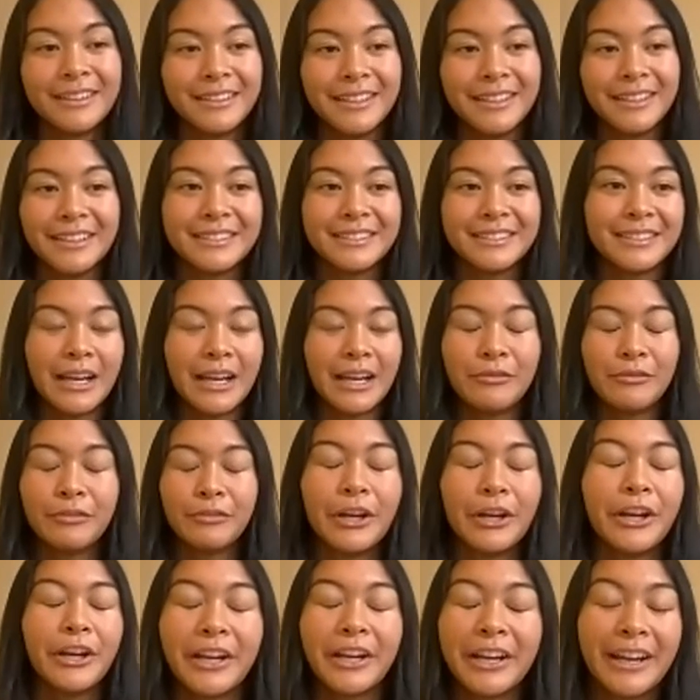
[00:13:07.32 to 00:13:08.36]
Yes, I'm
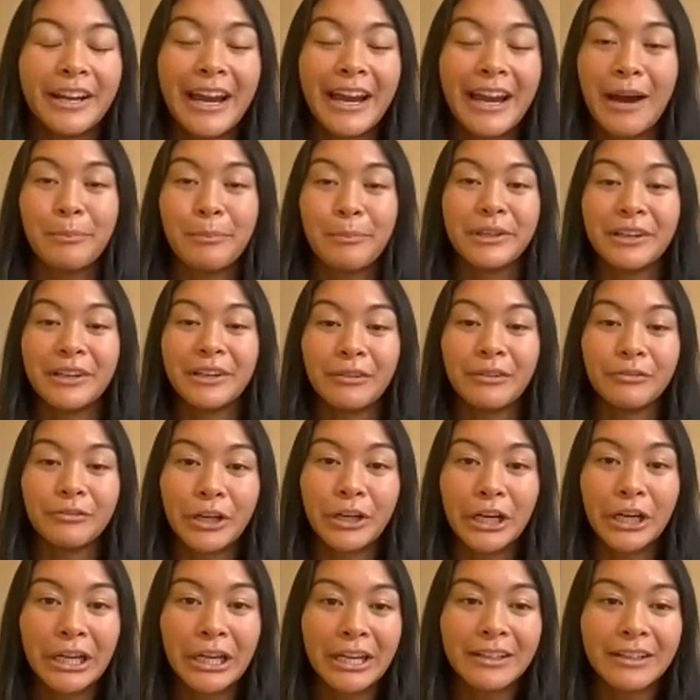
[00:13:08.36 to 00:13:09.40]
very happy. I'm
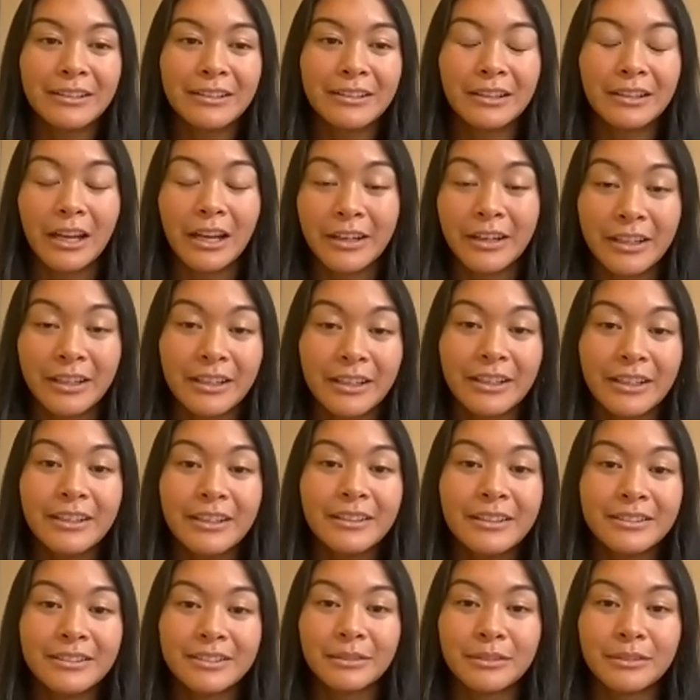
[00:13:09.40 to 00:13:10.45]
very
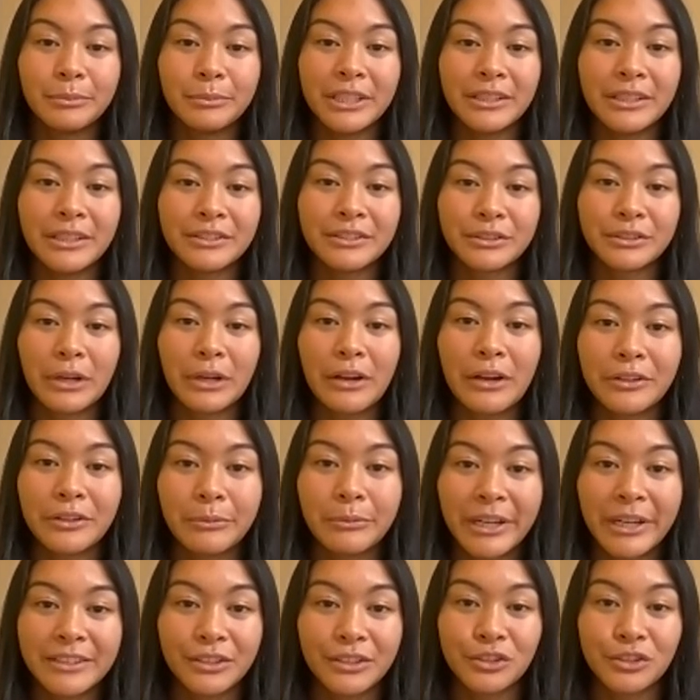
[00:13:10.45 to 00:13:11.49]
lucky to be surrounded
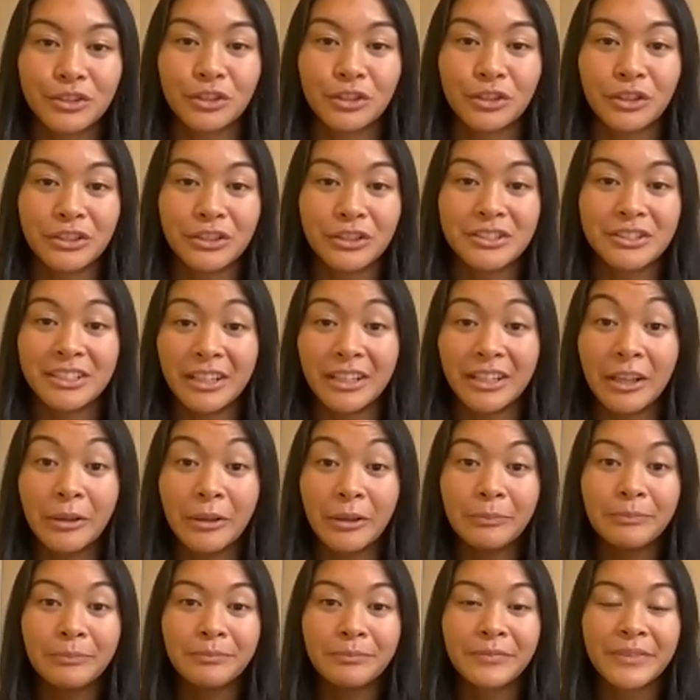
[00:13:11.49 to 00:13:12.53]
by such a good
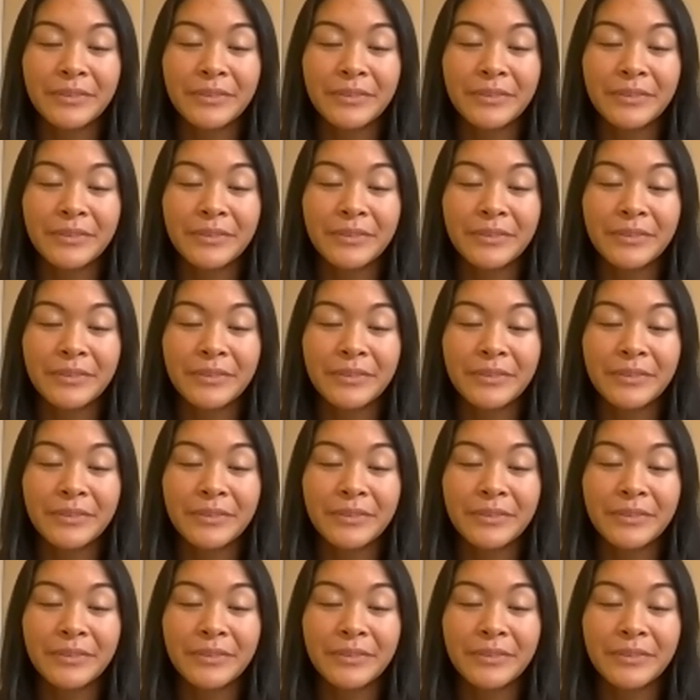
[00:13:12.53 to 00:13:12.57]
team.